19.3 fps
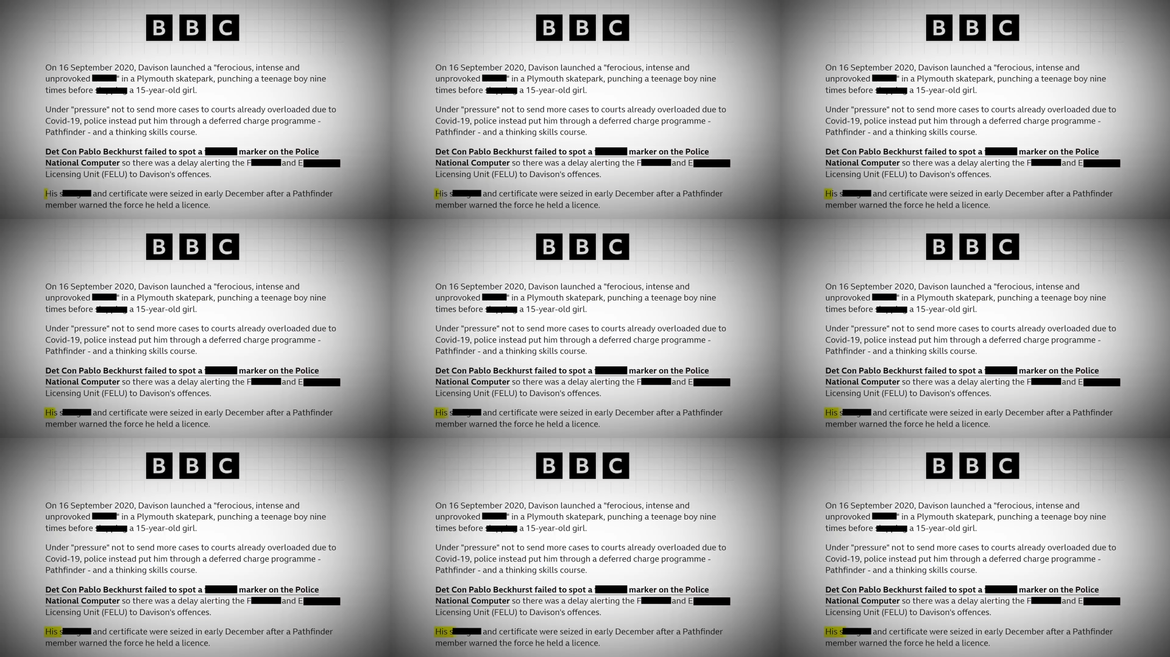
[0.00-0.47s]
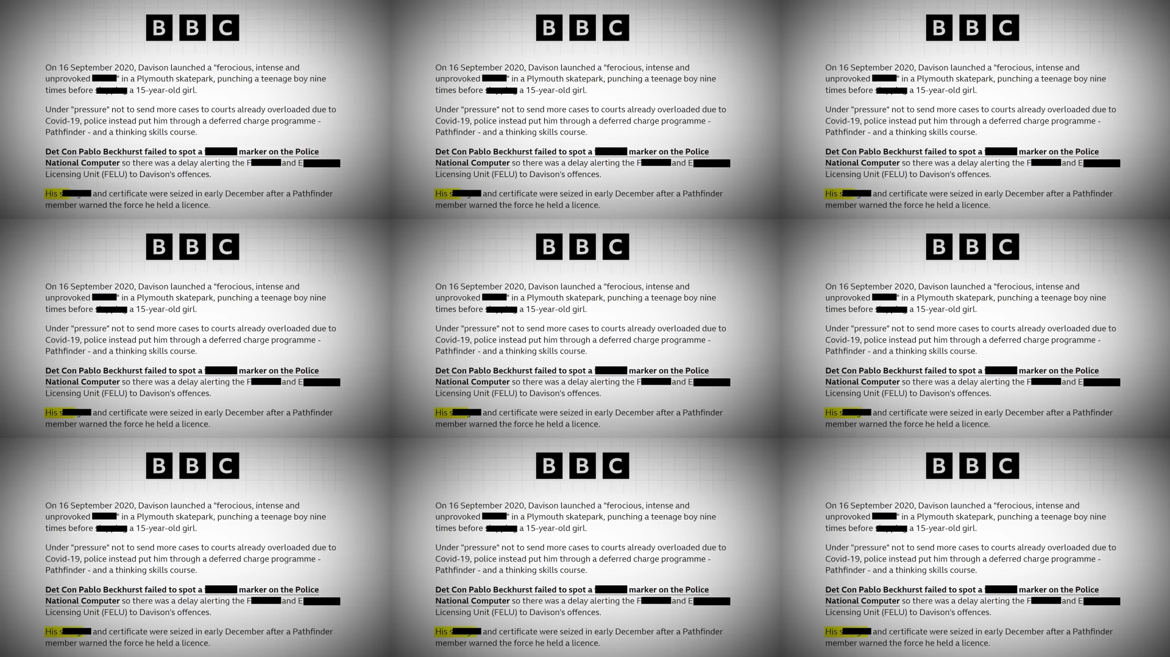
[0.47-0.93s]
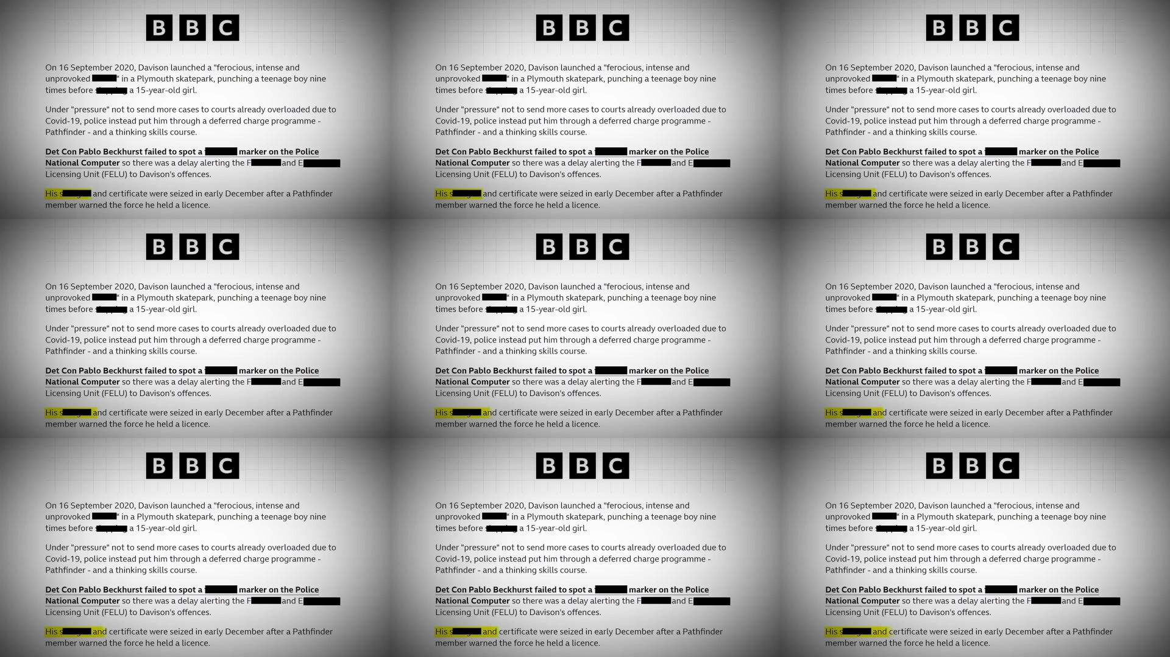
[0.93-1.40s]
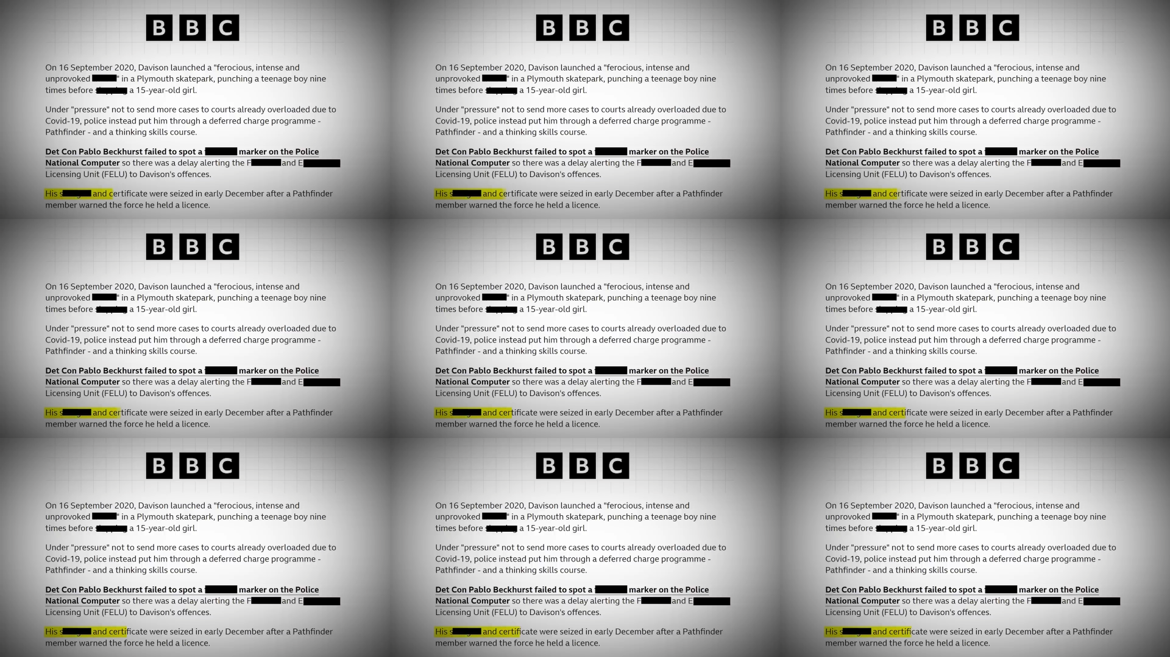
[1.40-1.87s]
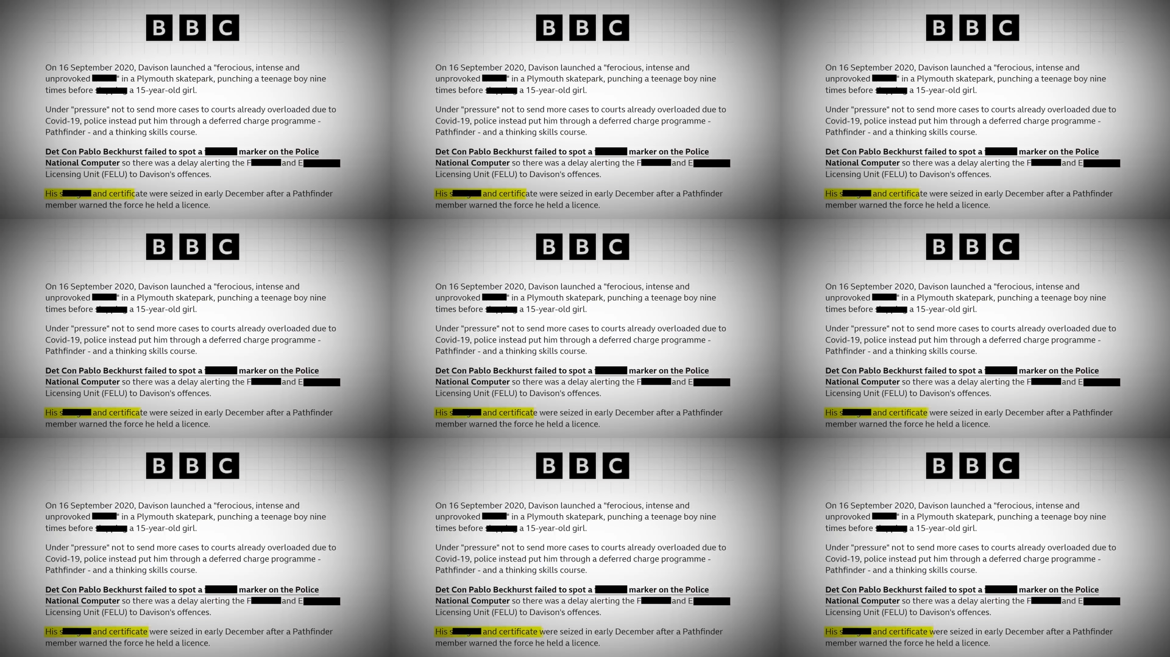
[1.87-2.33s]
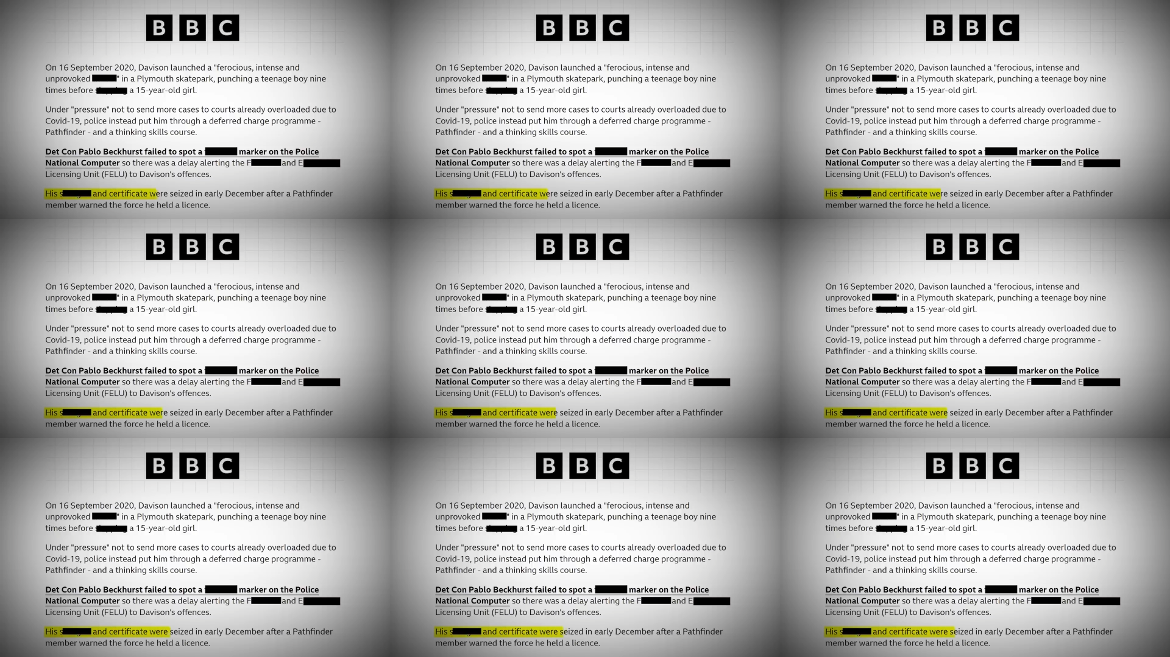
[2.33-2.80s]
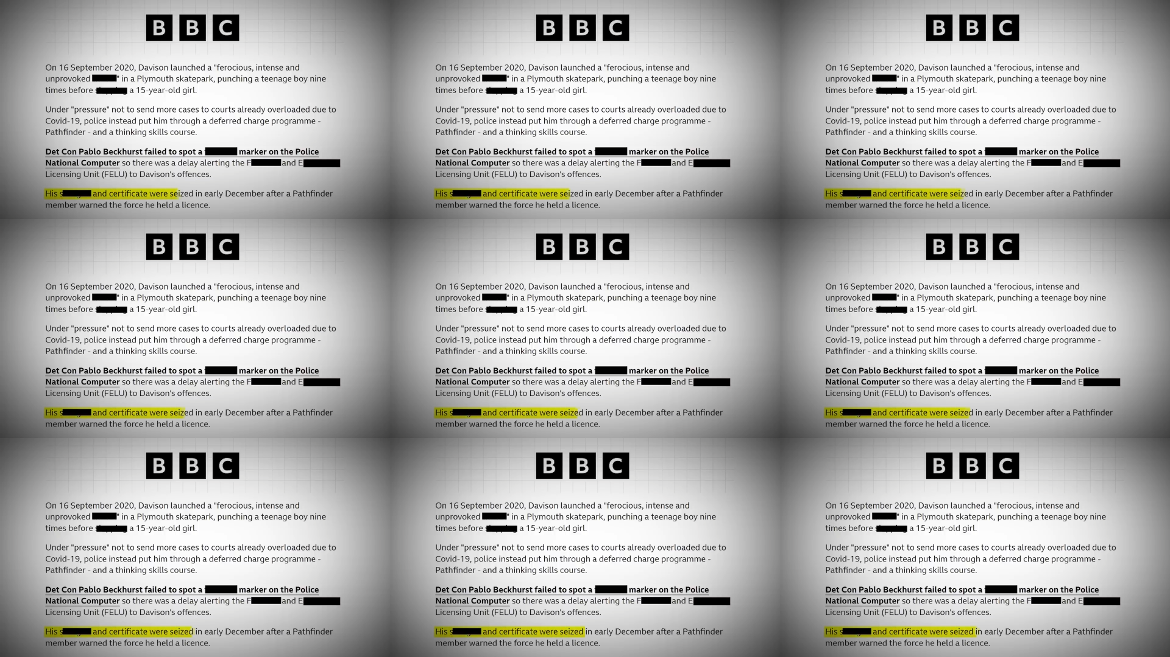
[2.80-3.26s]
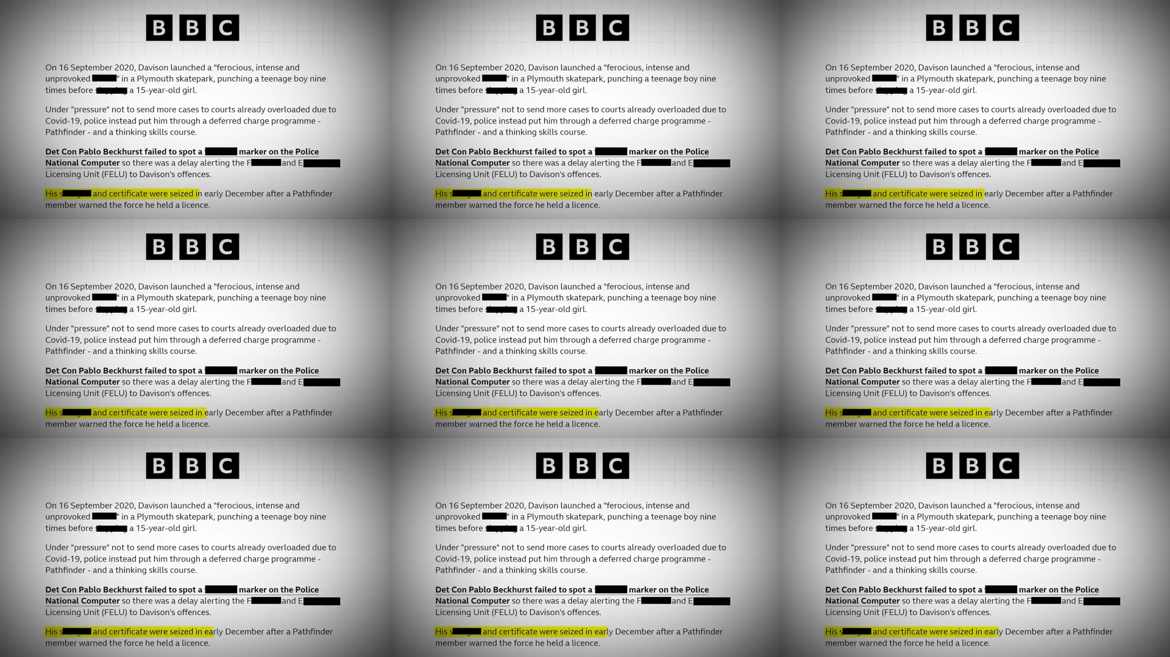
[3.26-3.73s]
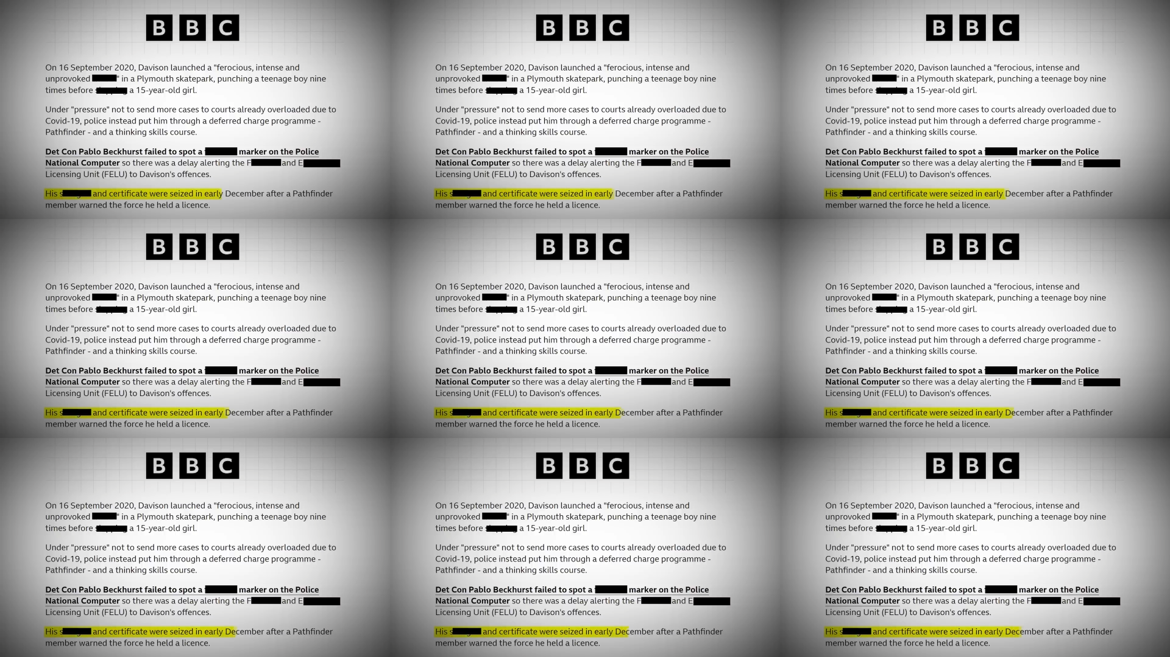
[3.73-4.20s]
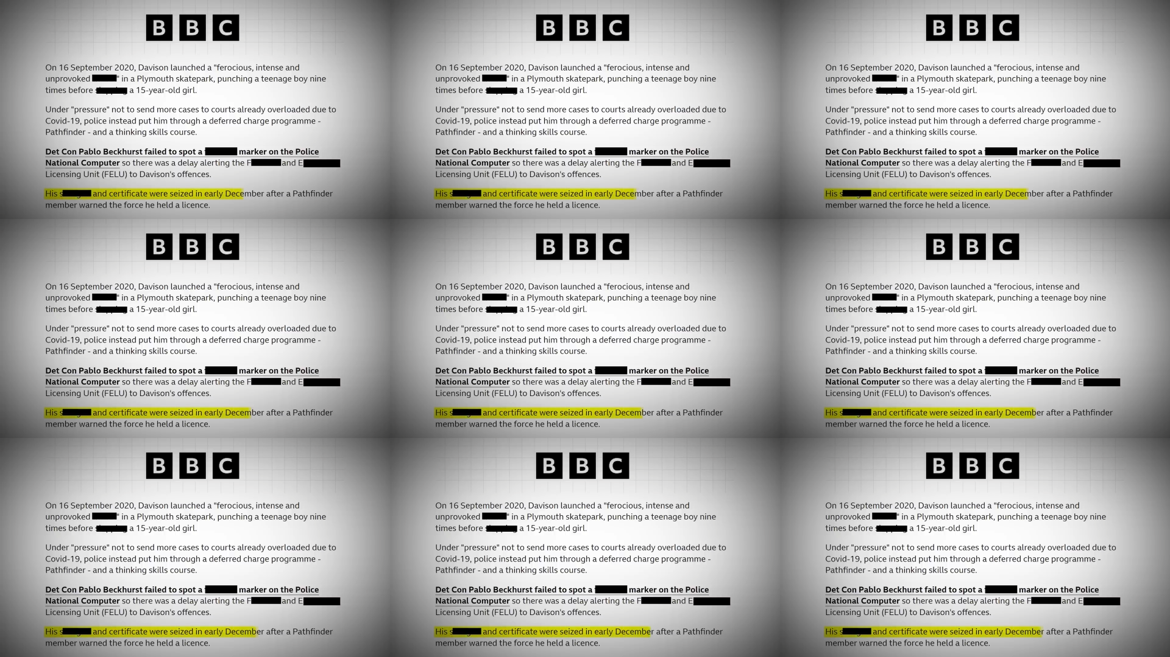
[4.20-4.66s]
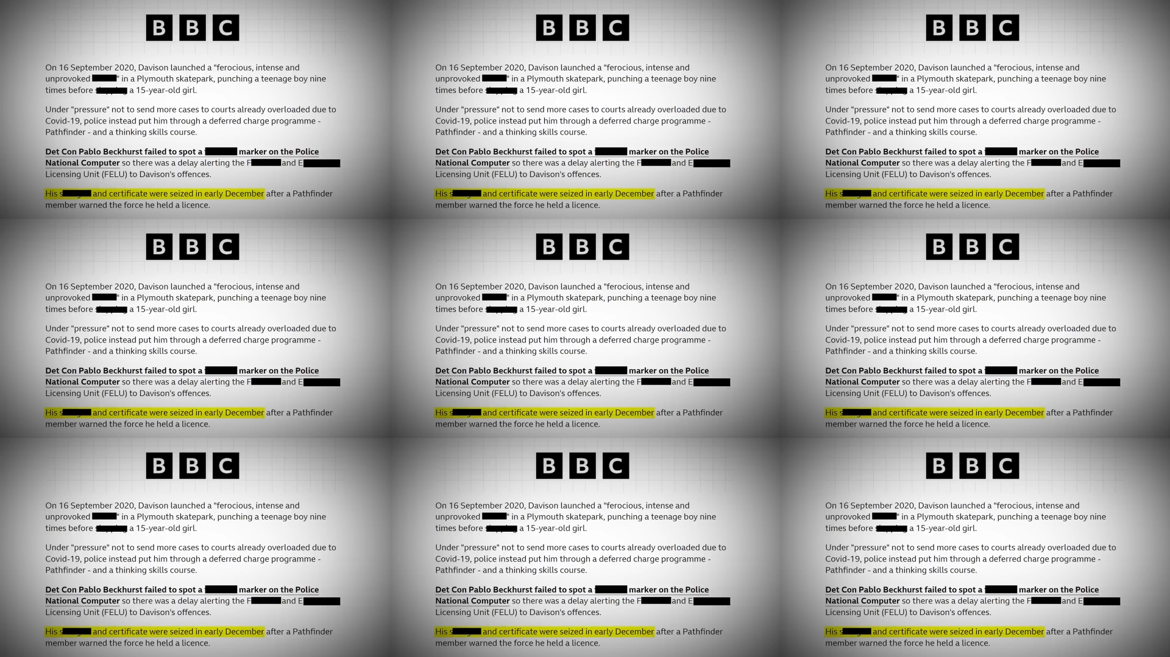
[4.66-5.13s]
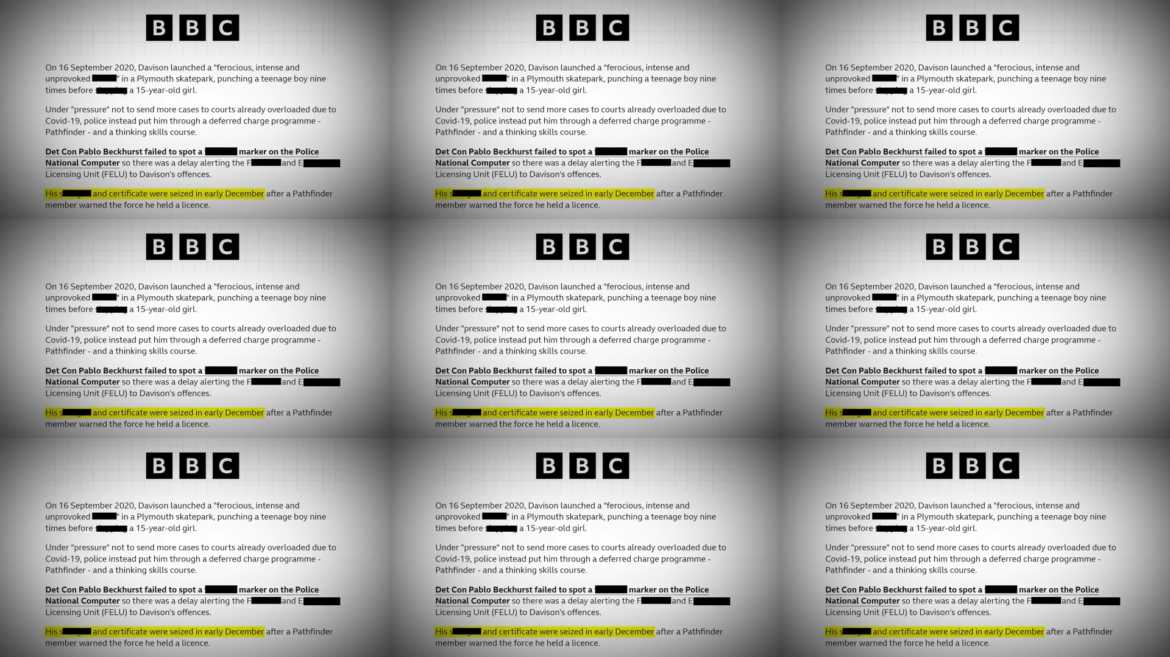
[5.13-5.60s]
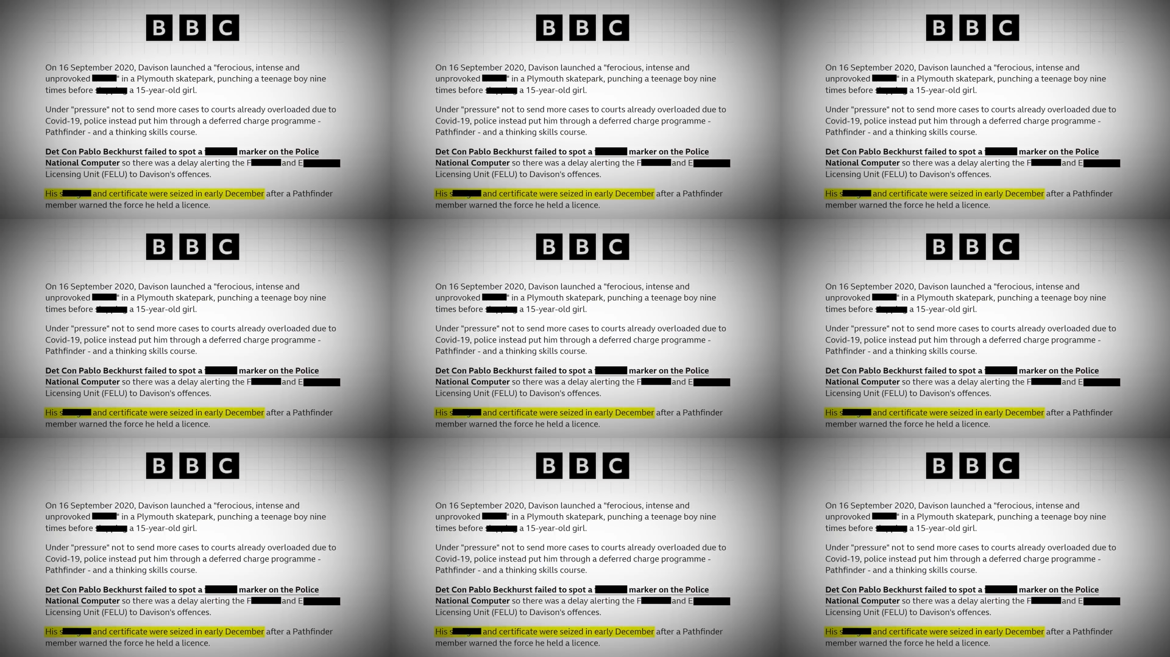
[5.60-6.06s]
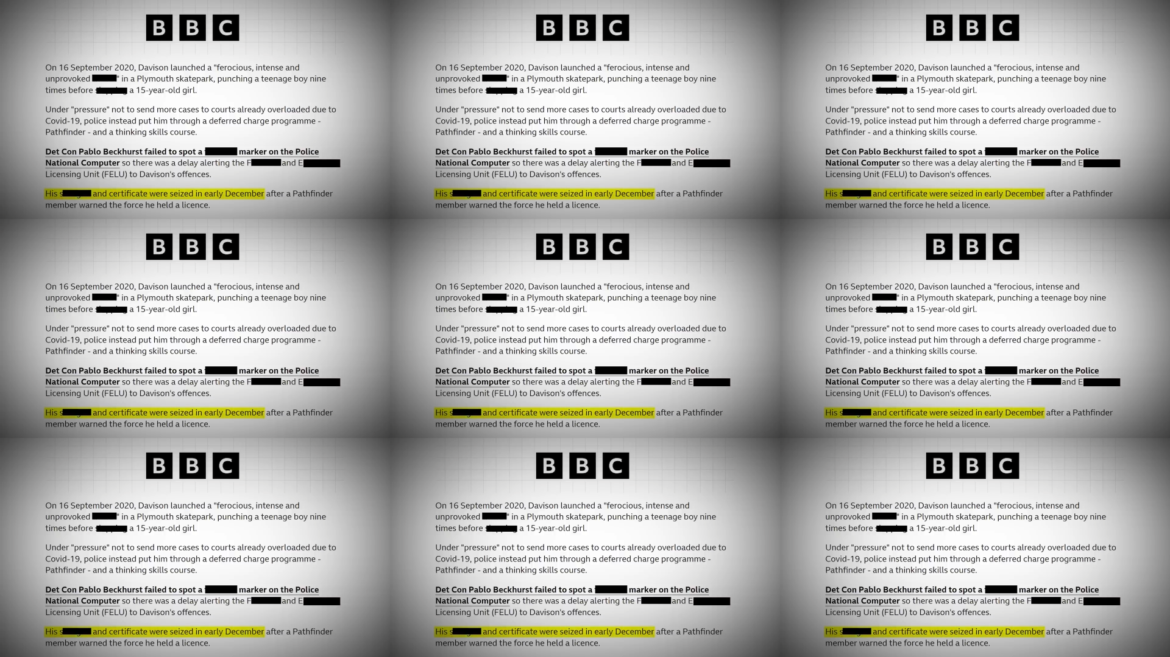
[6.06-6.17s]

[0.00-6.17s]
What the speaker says: (no speaker visible)